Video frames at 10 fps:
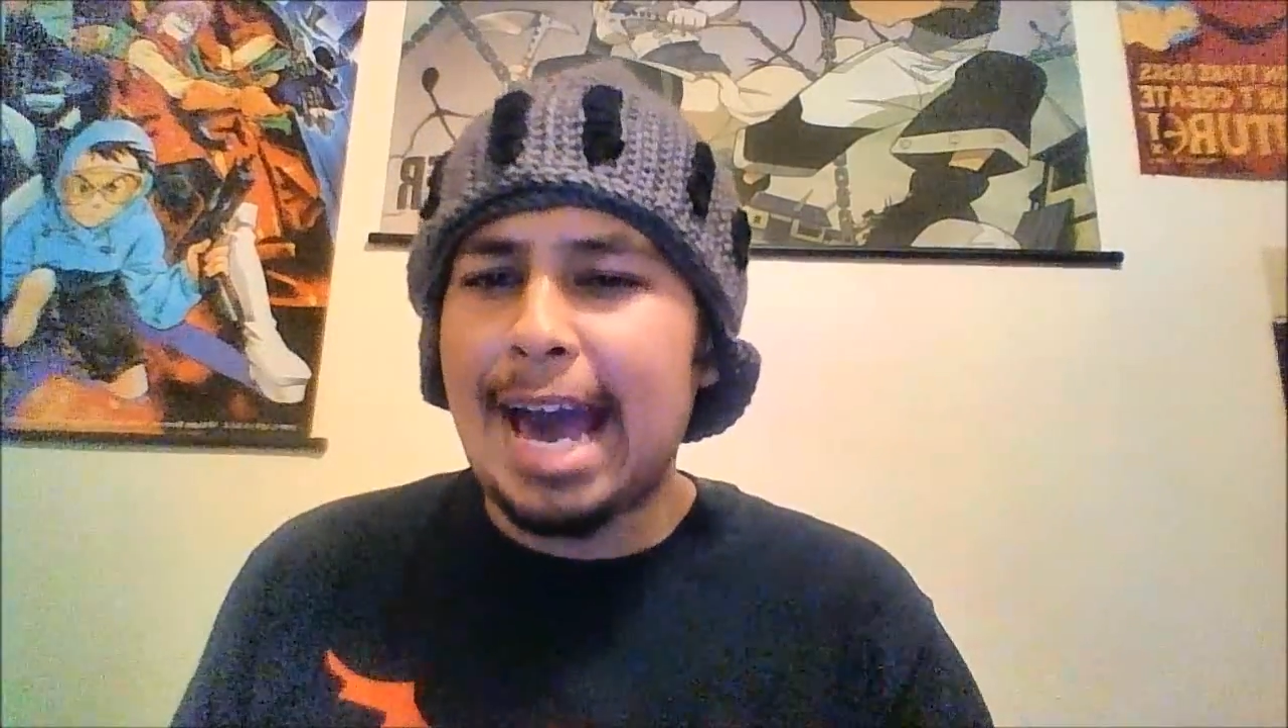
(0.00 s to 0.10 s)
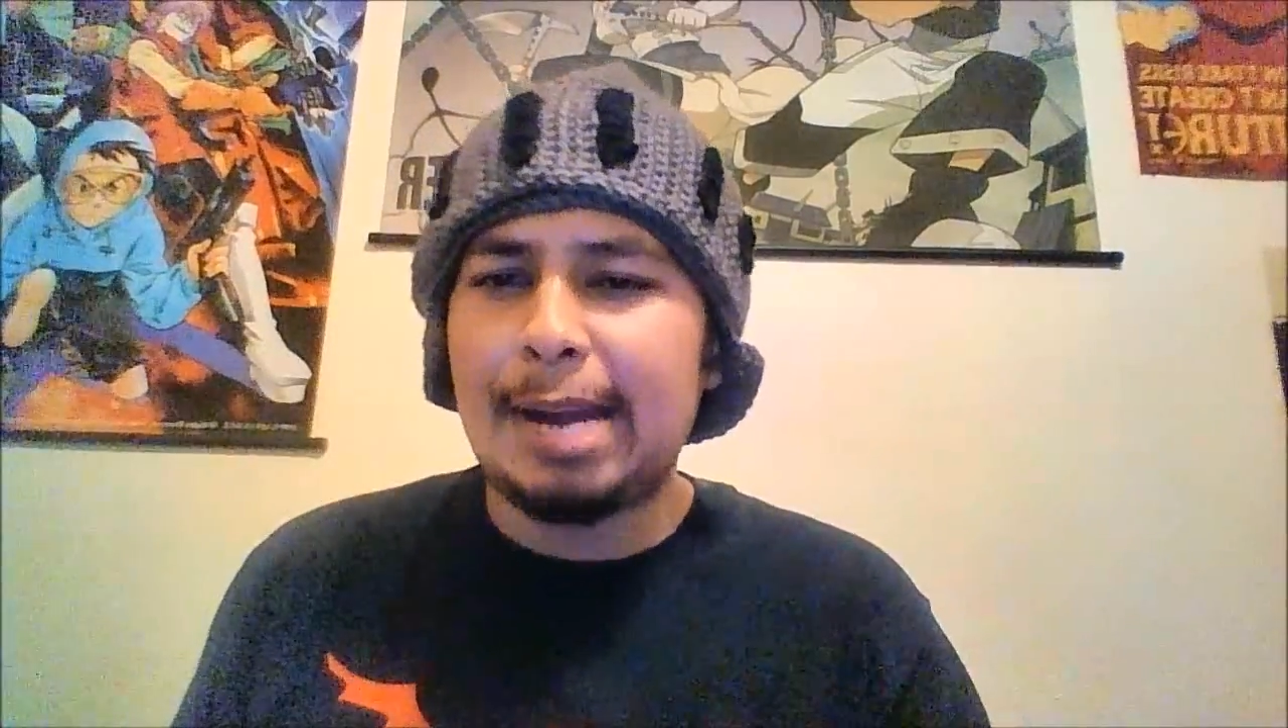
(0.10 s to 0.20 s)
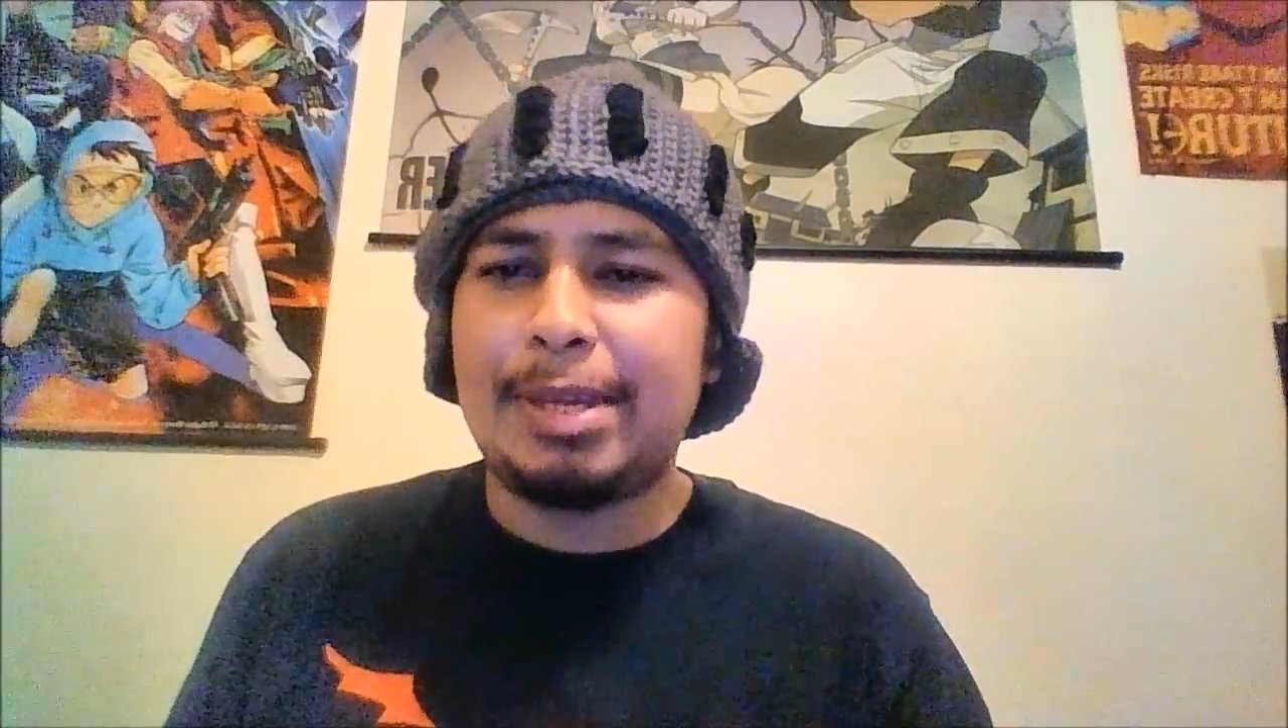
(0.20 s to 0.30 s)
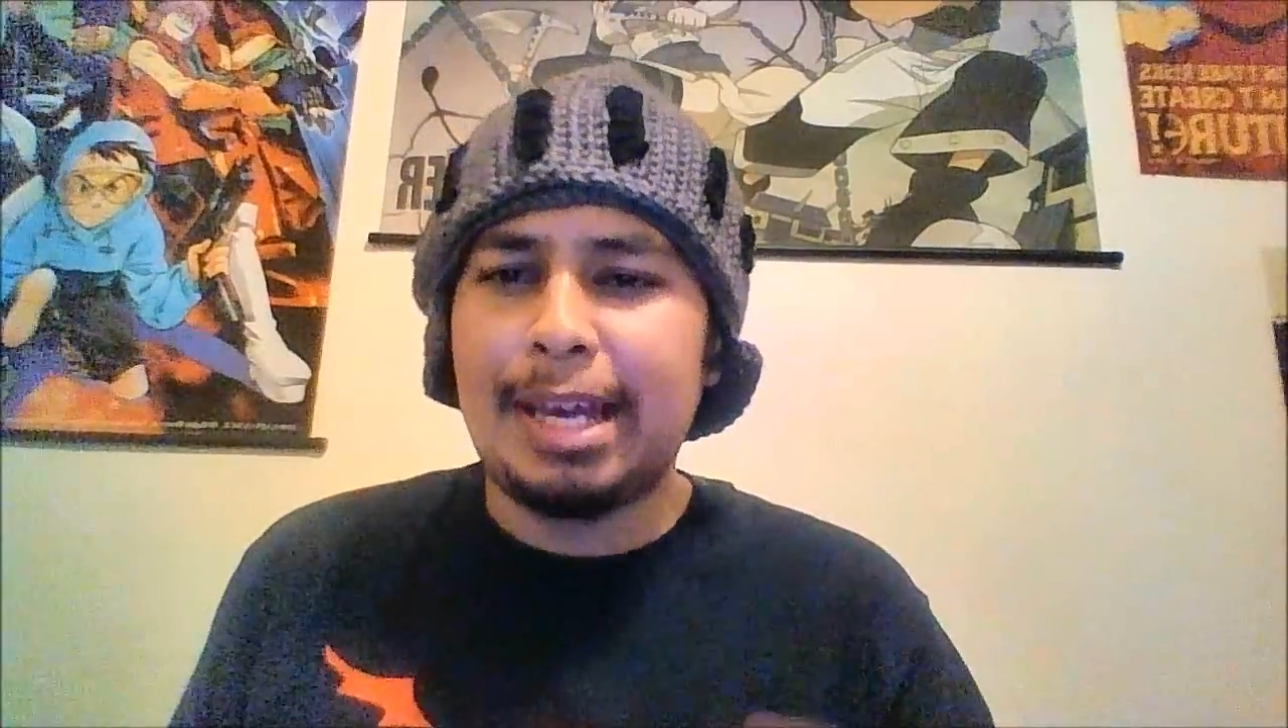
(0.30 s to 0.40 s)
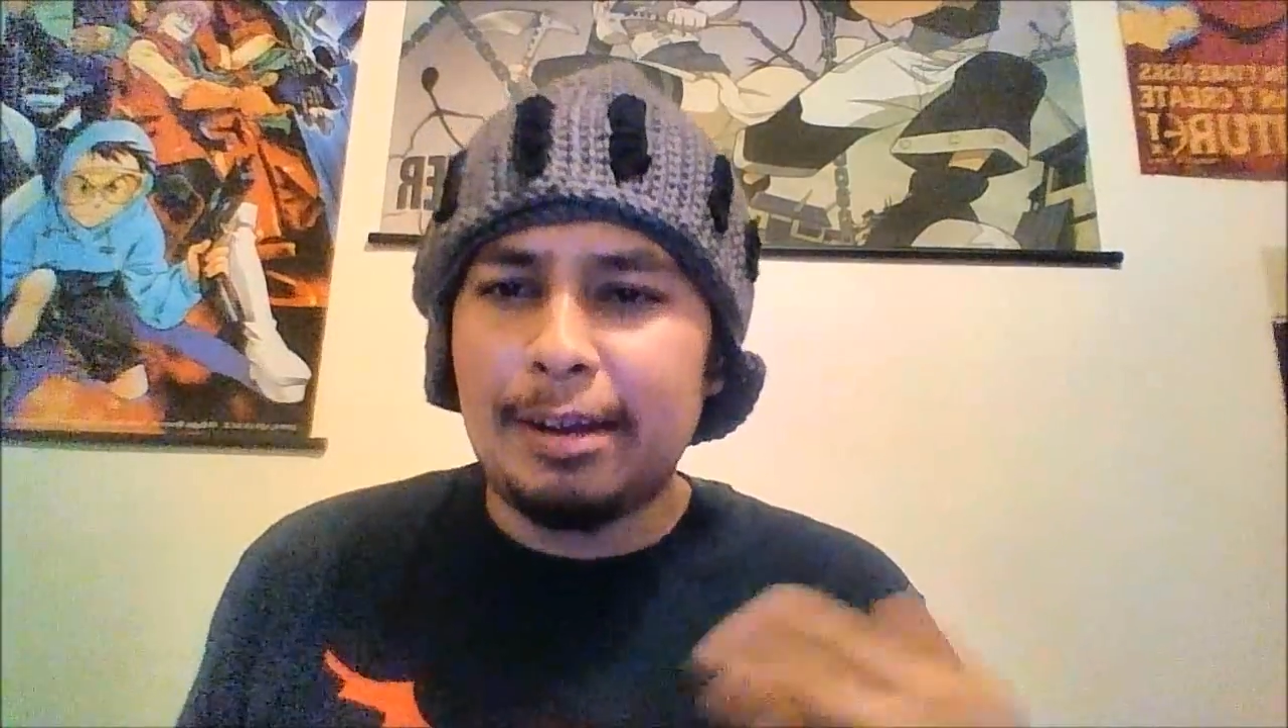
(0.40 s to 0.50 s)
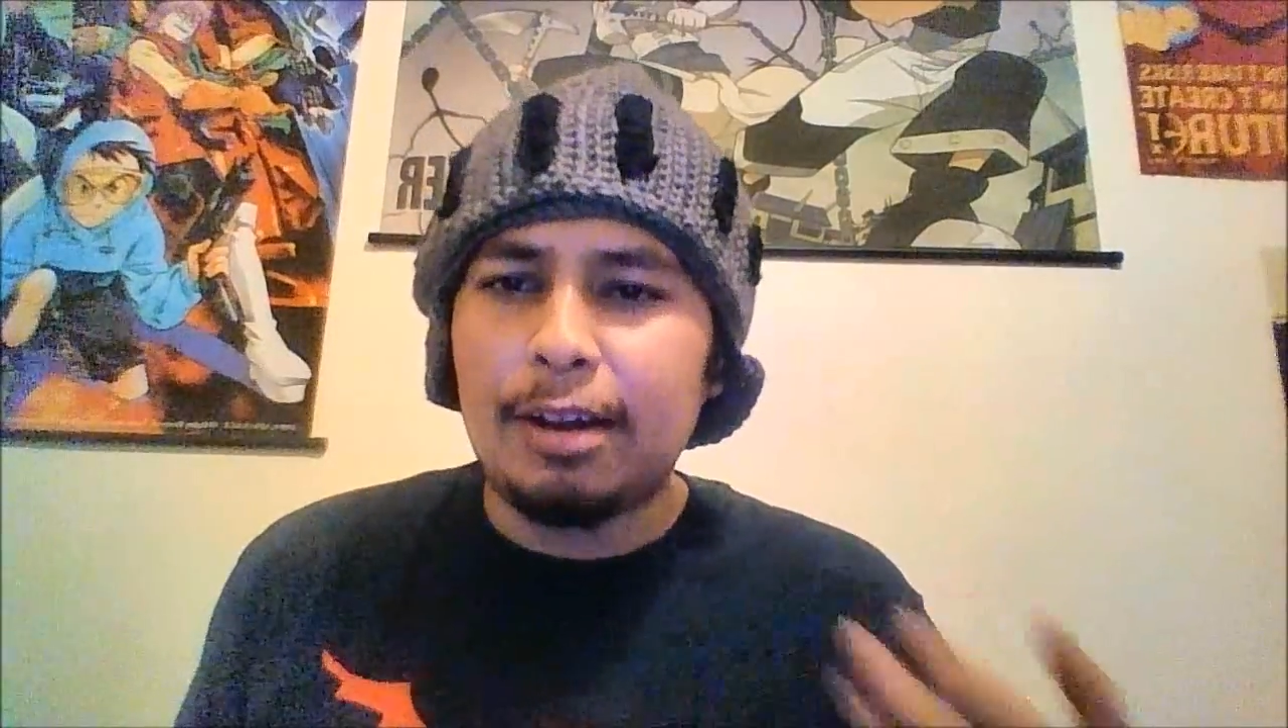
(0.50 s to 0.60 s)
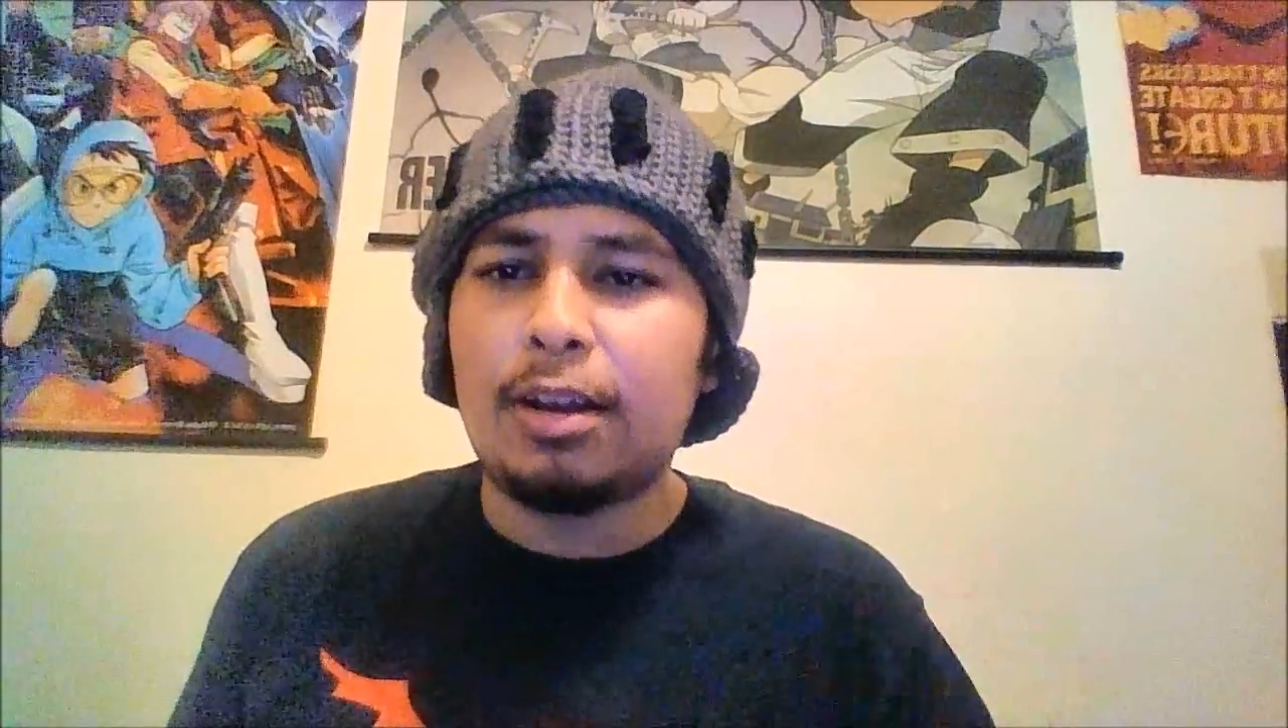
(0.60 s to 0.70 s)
anime that